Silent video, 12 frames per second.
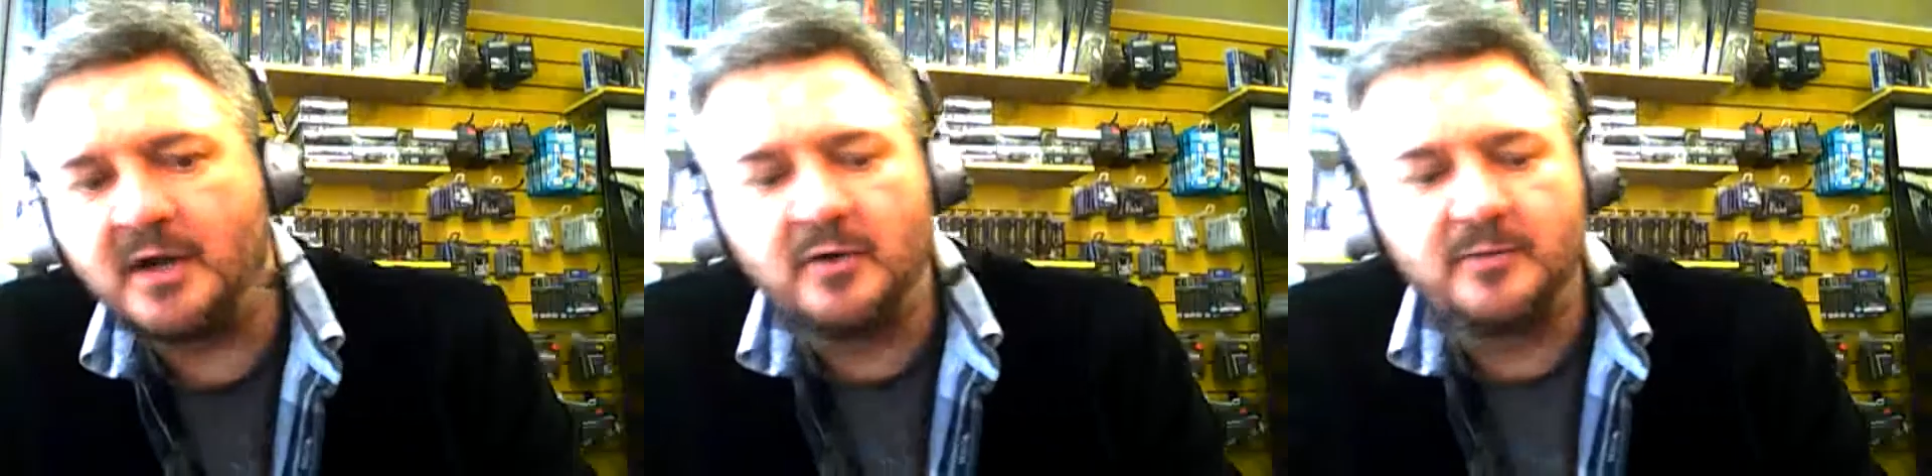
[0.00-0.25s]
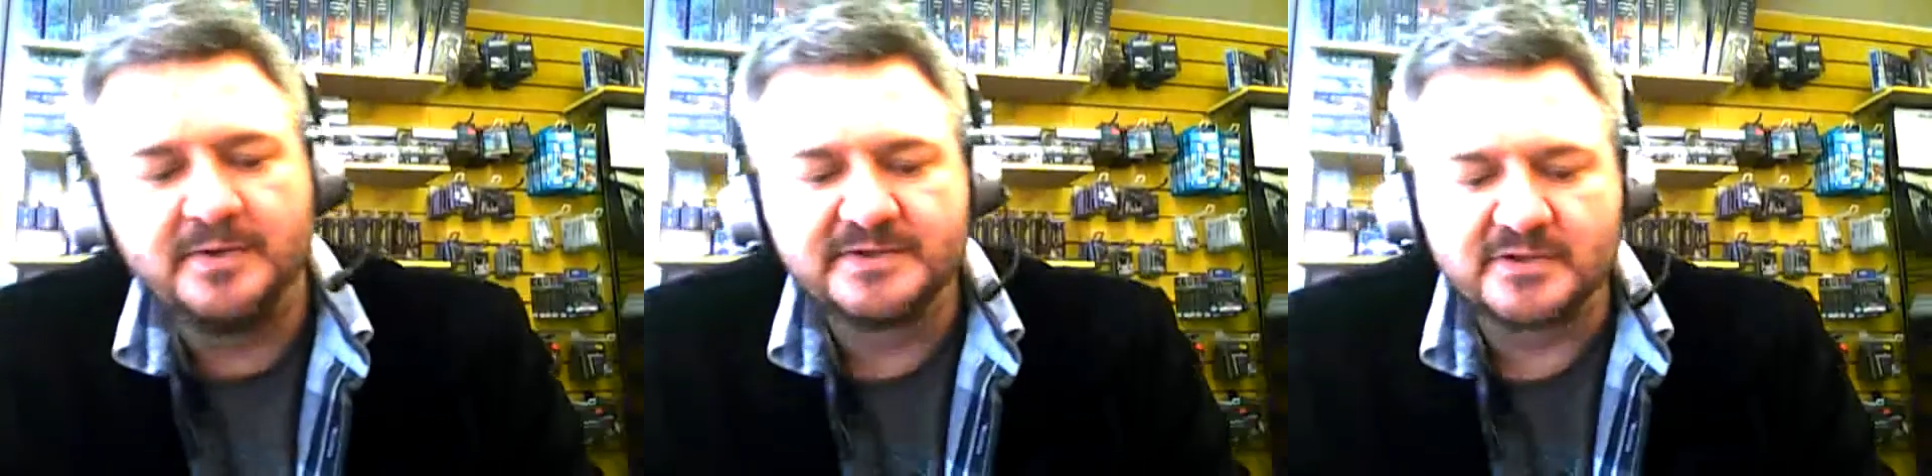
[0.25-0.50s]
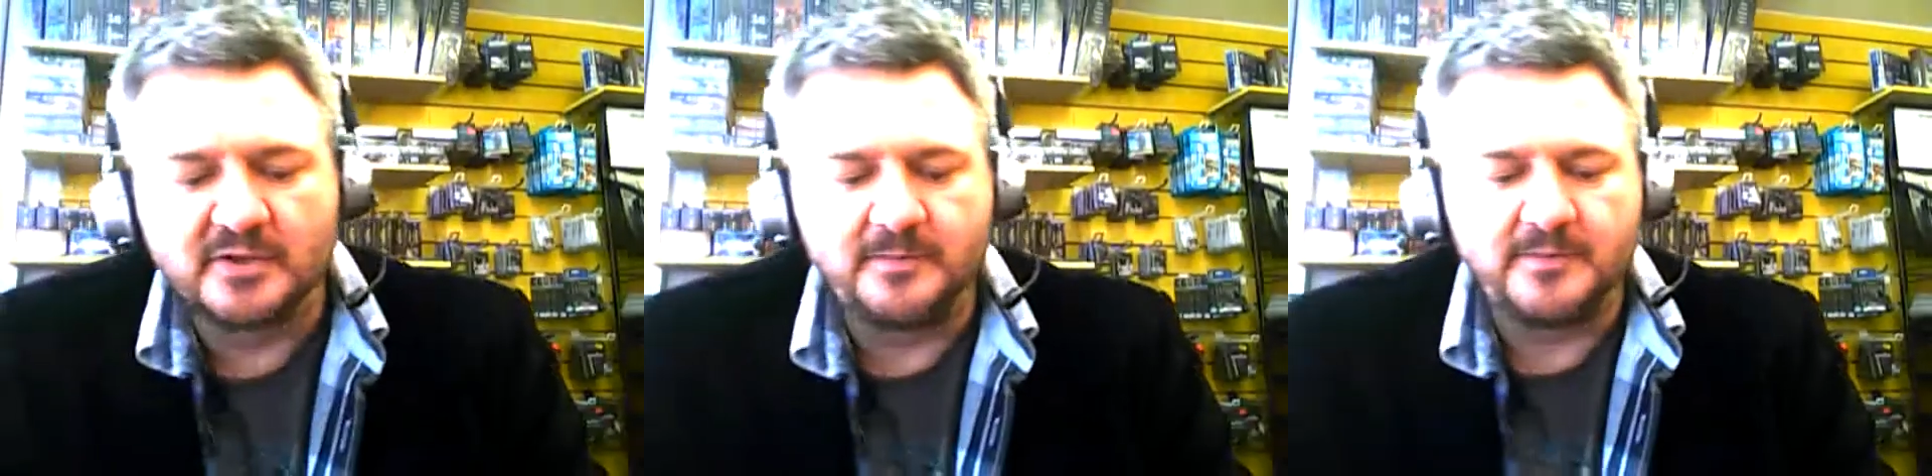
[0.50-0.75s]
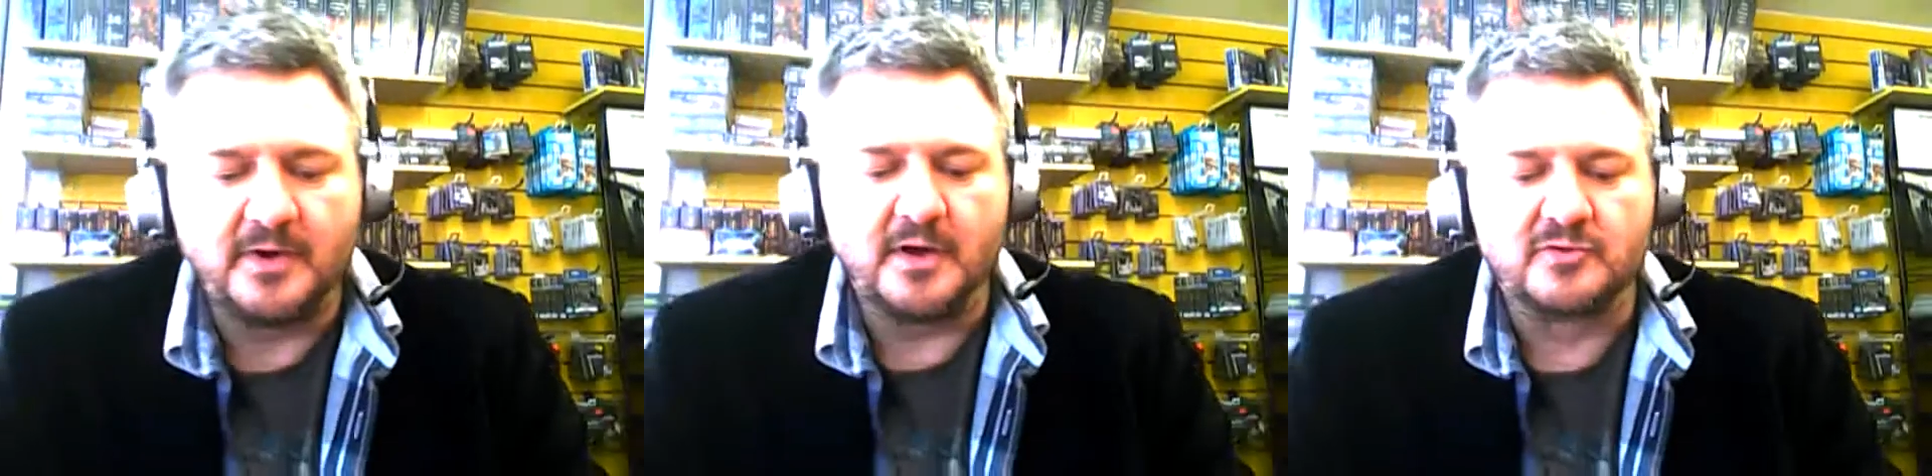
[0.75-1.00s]
opens
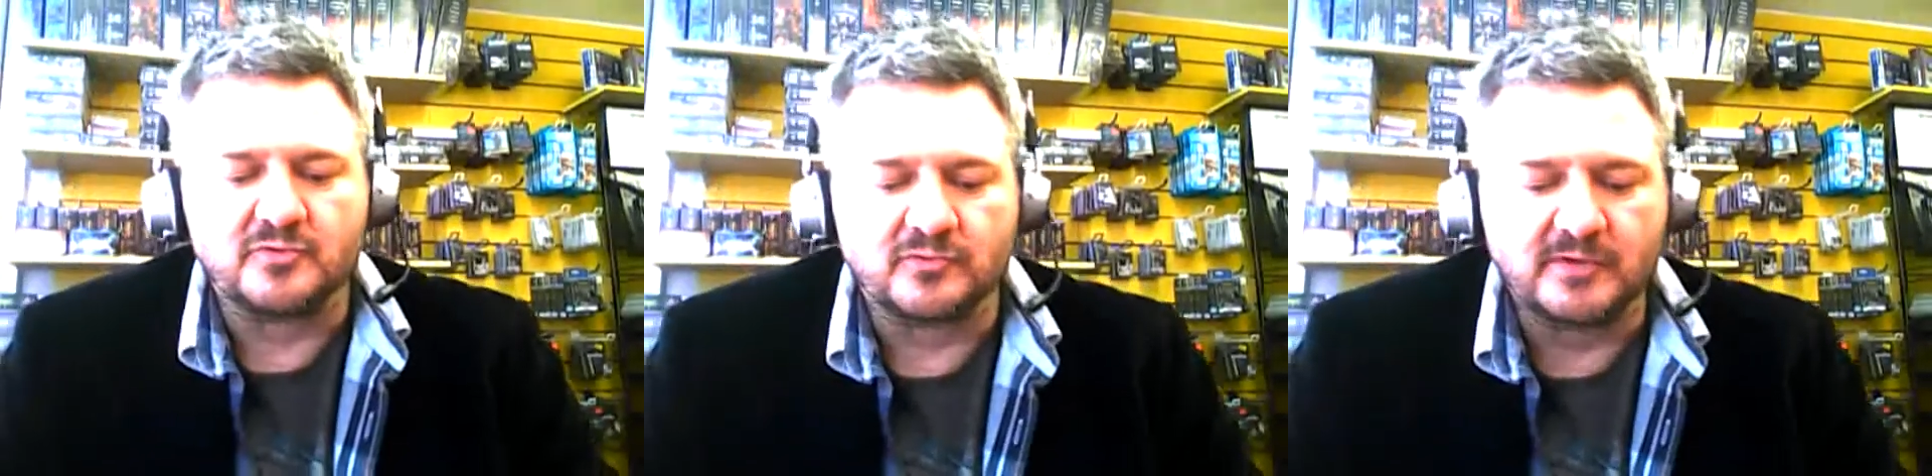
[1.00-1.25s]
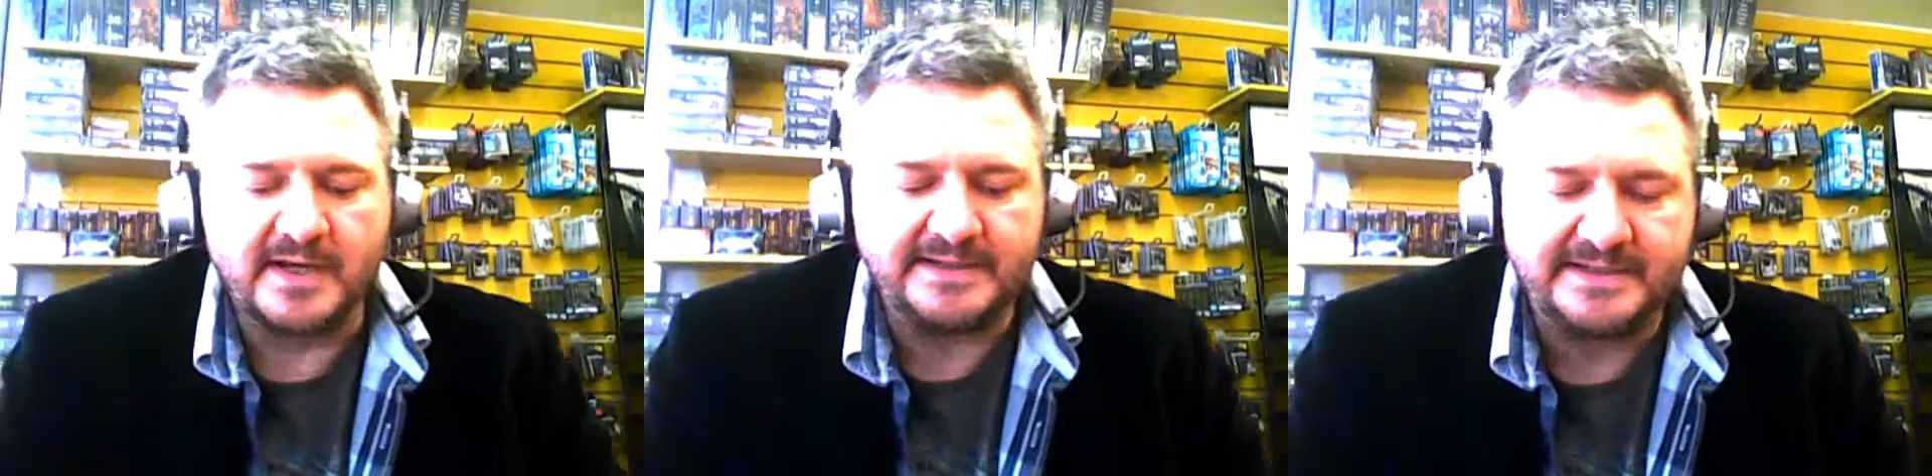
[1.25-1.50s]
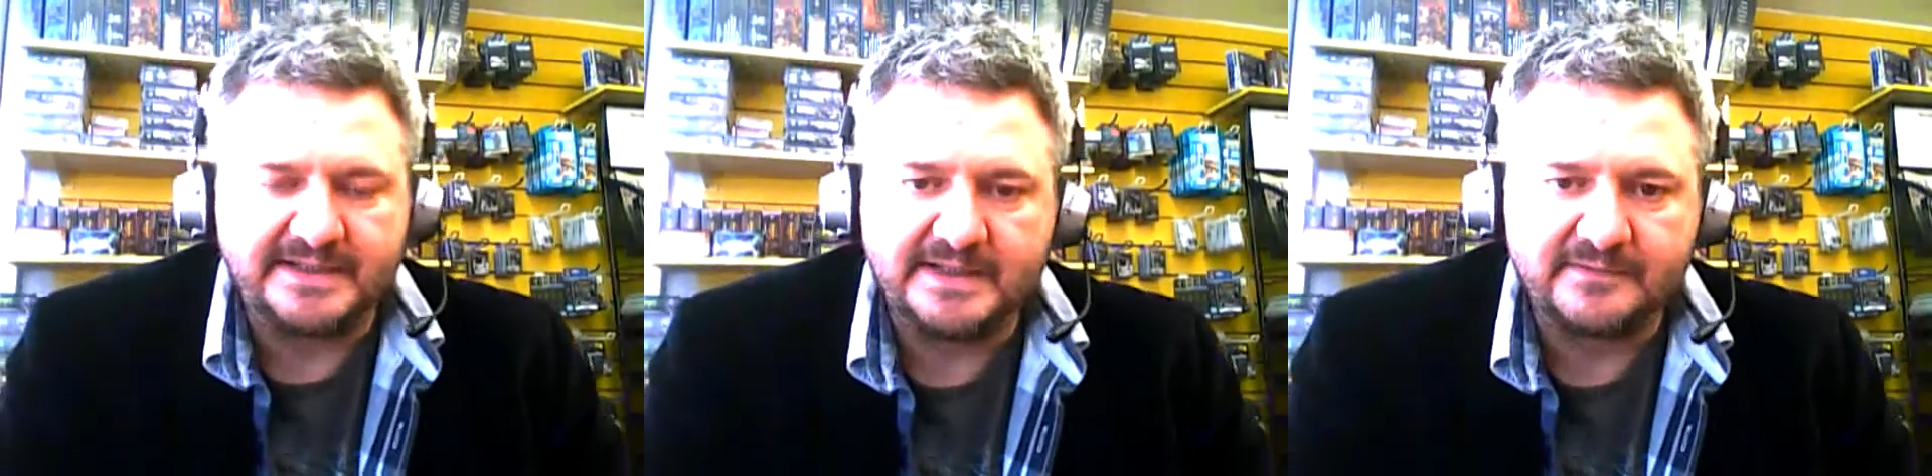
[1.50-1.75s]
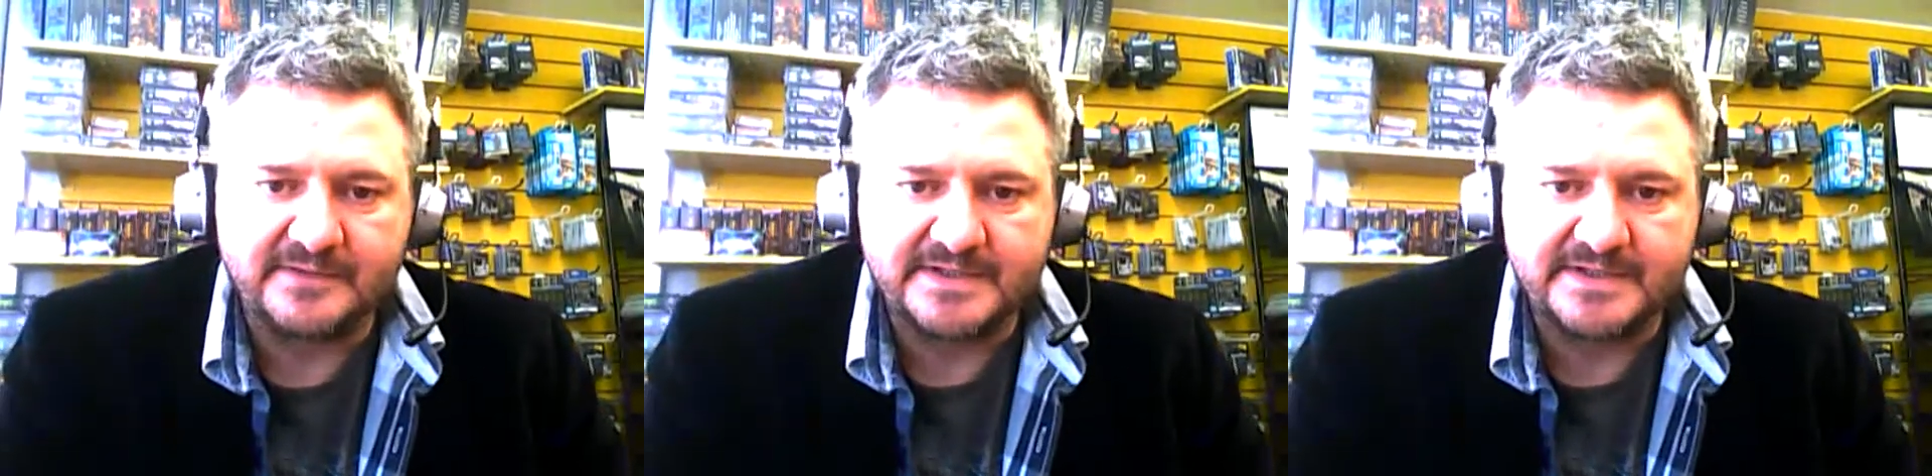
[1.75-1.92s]
up a great deal of